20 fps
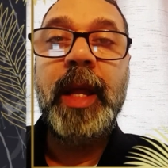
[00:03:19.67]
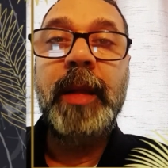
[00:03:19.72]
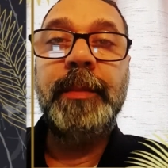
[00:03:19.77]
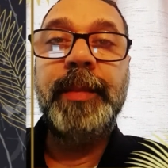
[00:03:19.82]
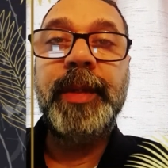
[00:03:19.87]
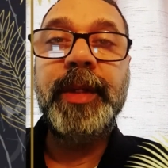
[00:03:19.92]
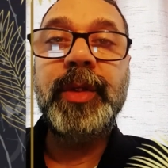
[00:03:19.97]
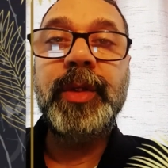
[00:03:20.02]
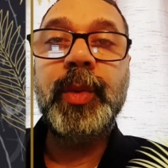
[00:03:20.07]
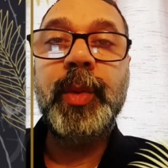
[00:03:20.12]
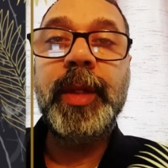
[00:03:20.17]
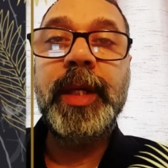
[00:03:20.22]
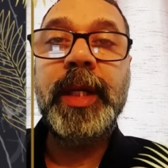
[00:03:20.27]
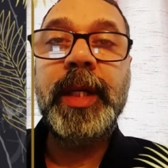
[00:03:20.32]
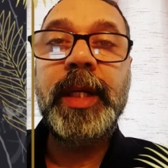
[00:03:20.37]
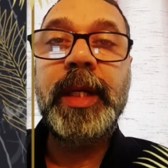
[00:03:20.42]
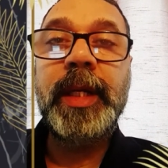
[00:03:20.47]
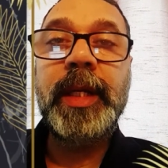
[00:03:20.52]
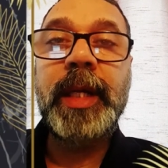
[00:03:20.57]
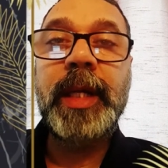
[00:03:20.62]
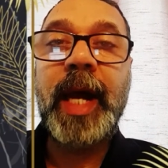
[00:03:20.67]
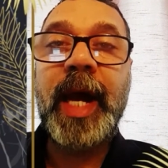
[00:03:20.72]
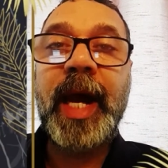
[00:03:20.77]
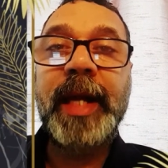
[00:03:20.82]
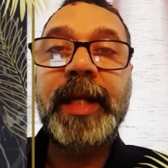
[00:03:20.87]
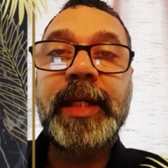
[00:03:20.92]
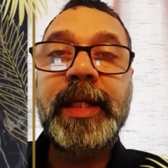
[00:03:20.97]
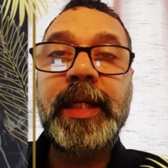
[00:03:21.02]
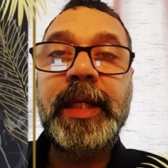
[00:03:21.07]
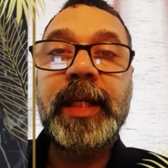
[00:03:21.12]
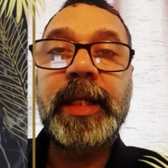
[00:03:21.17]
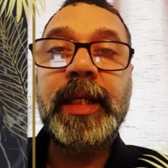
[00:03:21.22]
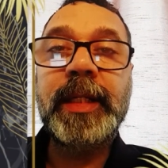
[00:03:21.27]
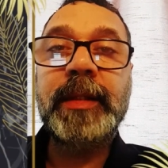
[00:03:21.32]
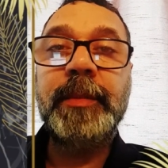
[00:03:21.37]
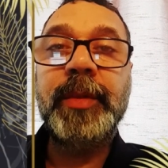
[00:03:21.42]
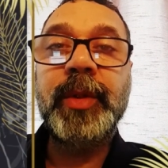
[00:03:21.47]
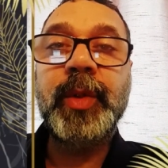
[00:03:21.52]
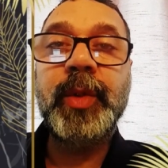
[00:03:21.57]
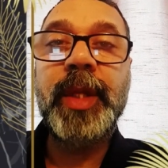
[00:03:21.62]
between ideas
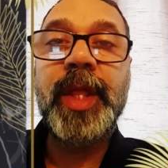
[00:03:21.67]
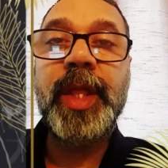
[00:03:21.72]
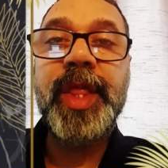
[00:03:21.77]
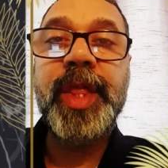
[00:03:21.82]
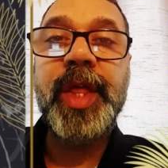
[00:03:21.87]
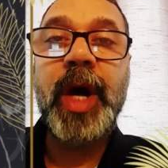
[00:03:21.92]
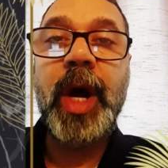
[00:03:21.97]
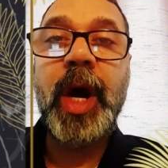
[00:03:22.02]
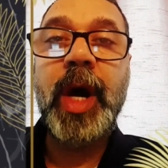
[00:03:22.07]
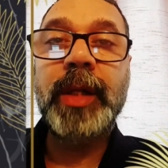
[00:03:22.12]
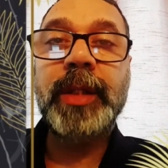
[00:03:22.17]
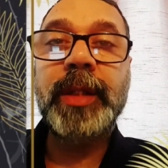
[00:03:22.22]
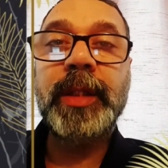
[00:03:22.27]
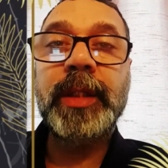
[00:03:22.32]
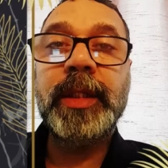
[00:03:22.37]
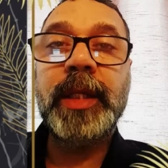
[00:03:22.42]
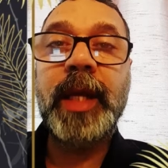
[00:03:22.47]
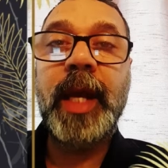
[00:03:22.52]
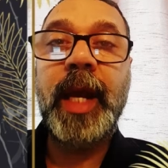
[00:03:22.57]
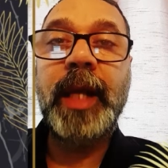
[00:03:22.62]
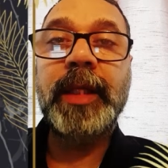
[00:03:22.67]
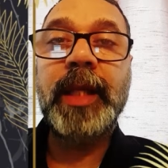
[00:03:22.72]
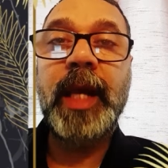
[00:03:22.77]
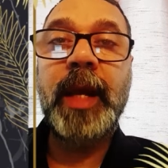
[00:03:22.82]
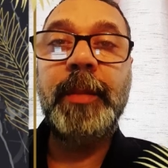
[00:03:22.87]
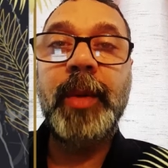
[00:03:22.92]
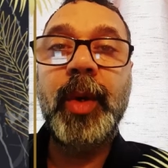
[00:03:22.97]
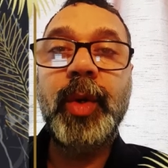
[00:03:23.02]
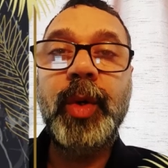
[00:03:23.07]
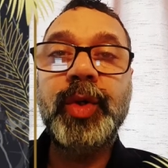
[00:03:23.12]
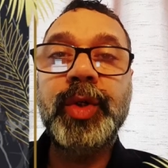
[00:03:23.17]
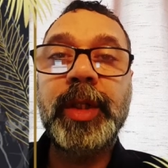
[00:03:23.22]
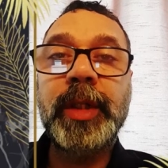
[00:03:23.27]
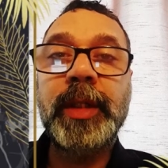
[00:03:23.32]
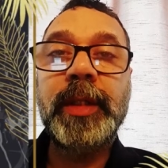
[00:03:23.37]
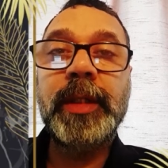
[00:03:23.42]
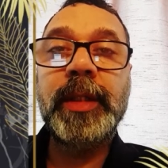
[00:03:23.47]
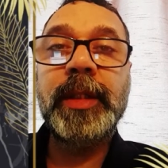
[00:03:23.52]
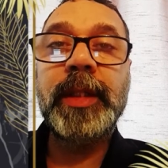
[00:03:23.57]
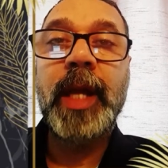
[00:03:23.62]
and between thoughts and
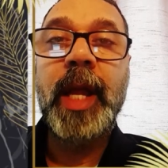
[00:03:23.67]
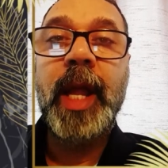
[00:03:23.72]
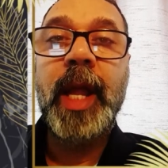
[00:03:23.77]
emotions.